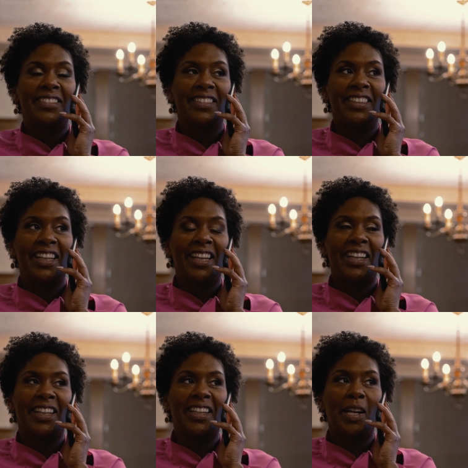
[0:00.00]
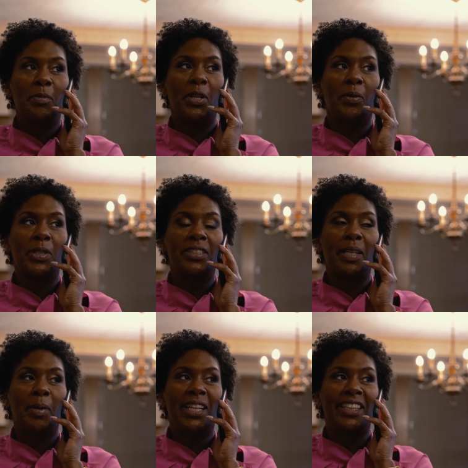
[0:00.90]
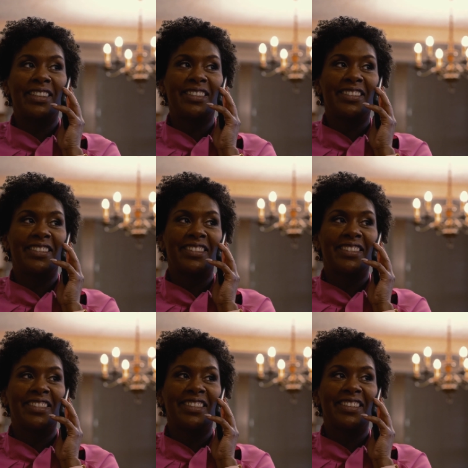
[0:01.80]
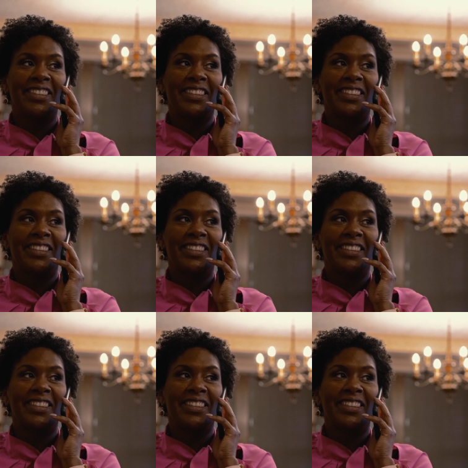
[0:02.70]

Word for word: I didn't expect it to be as engaging as it